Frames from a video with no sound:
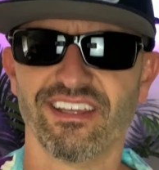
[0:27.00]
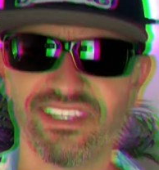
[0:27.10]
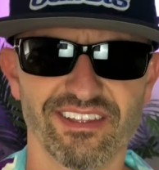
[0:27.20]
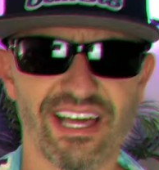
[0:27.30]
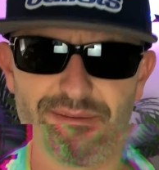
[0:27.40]

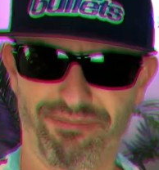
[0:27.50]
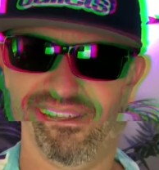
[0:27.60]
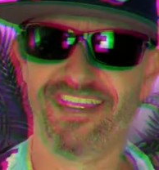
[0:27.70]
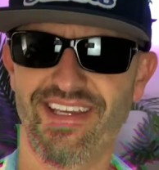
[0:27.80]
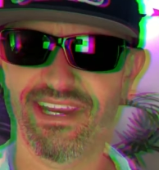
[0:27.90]
You like
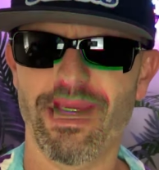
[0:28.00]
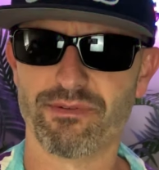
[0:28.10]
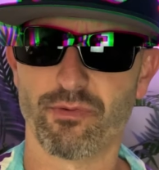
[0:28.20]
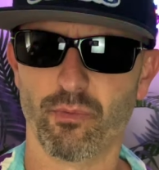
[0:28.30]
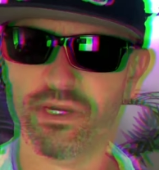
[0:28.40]
playing
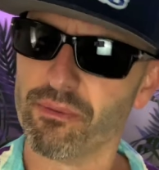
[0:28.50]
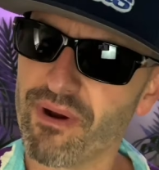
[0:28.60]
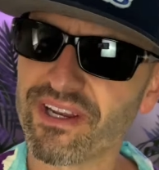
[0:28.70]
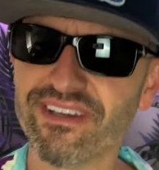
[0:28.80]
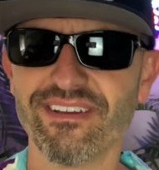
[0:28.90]
games for real
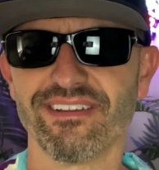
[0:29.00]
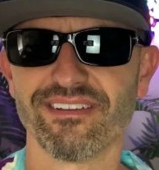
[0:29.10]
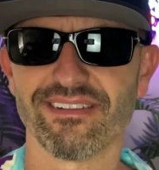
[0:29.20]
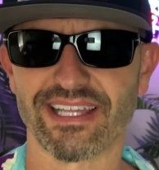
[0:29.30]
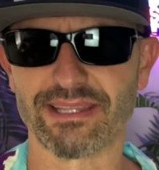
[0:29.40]
money?
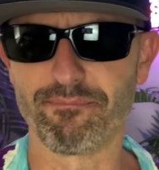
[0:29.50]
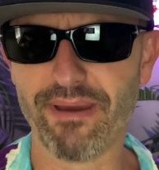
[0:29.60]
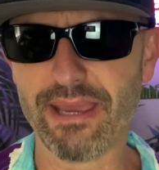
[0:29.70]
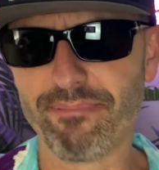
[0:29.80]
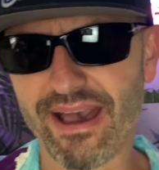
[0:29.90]
Like the
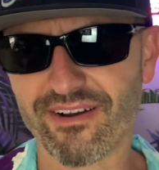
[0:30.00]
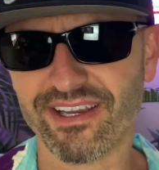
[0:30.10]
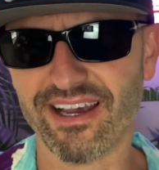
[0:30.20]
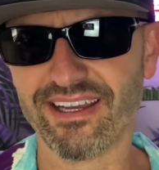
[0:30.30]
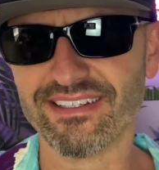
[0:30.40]
PayPal
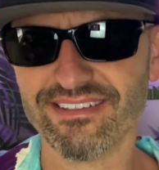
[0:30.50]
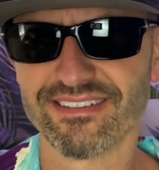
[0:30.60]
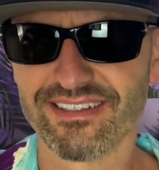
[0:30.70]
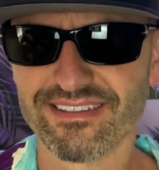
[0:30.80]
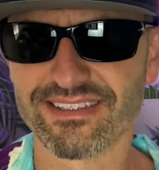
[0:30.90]
kind?
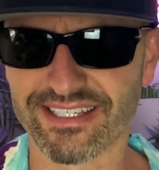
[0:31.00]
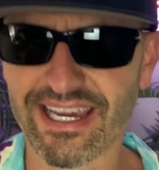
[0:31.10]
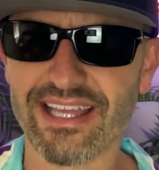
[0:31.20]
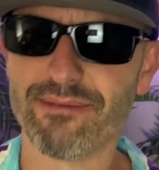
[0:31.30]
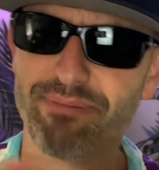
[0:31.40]
The
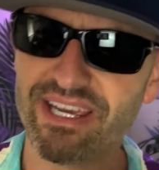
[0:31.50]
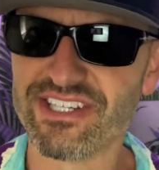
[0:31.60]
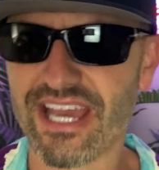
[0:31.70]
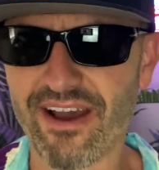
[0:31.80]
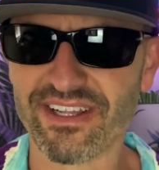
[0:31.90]
kind that pays
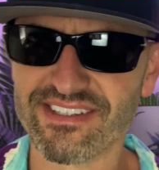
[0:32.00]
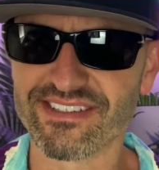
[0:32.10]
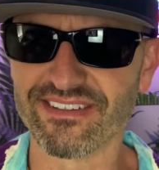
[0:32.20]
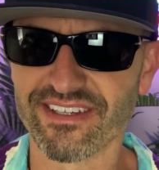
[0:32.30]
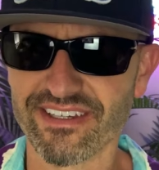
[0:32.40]
you out
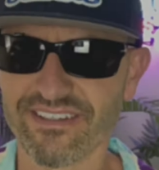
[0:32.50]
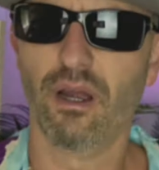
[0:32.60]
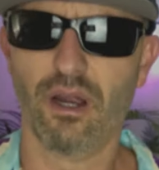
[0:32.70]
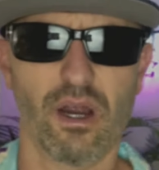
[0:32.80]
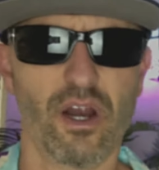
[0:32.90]
instantly?
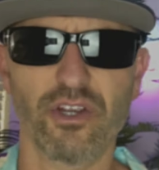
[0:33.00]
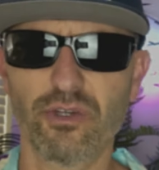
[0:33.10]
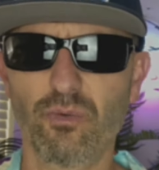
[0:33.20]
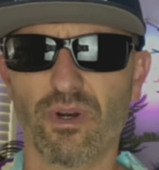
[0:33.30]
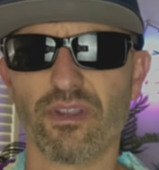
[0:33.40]
Are
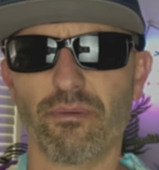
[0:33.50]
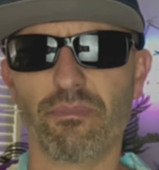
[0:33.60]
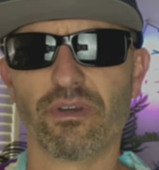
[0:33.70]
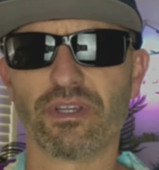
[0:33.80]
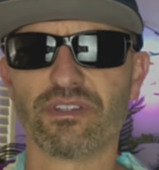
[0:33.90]
you one of the
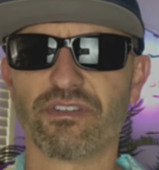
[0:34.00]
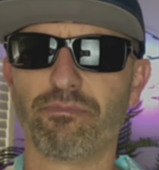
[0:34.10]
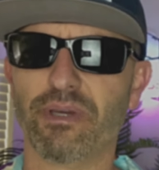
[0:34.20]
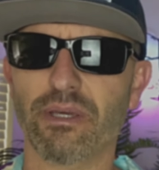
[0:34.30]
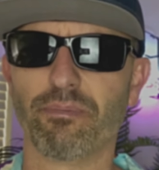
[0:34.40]
millions
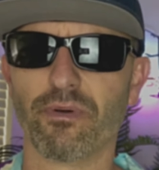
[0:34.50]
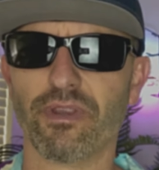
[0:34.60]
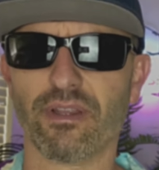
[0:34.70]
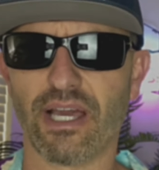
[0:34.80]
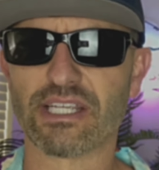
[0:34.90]
of people
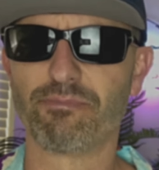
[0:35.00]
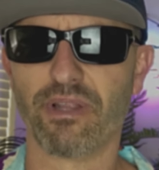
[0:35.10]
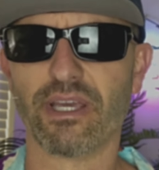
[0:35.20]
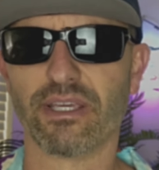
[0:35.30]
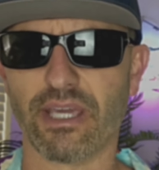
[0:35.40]
that likes
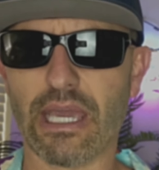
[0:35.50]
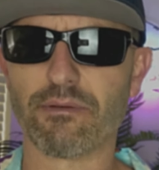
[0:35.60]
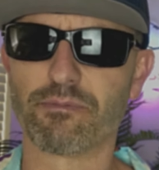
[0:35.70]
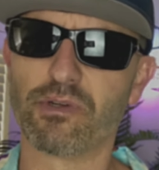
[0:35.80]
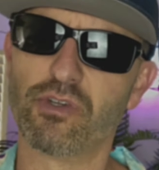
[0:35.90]
playing
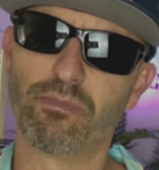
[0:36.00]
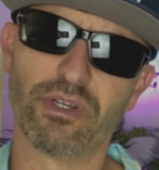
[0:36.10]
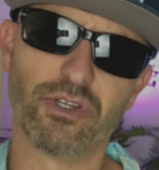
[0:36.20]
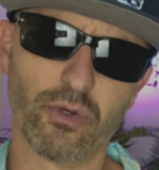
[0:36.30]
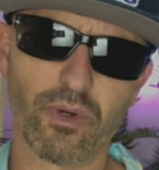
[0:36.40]
games, but you've
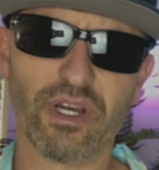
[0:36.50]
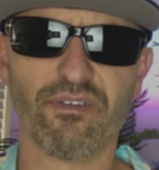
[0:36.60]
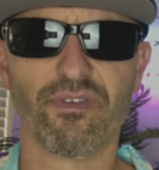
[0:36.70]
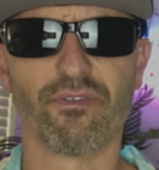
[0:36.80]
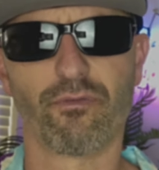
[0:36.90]
been doing
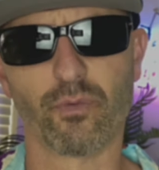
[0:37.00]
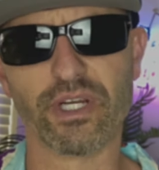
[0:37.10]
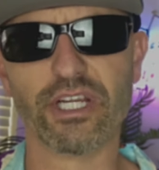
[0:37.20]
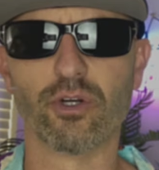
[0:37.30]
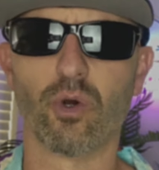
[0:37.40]
it for
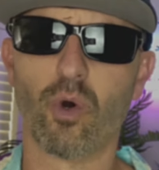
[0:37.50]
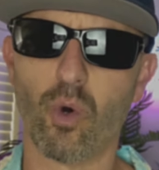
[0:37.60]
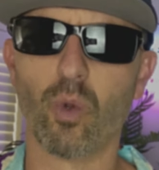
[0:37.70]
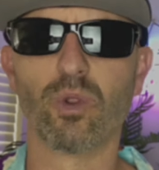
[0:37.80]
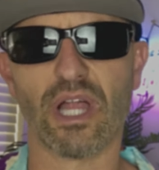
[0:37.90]
free your
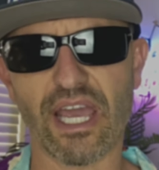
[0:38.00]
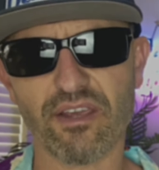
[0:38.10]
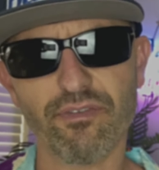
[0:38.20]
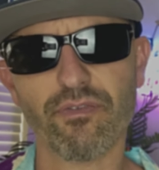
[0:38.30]
whole life?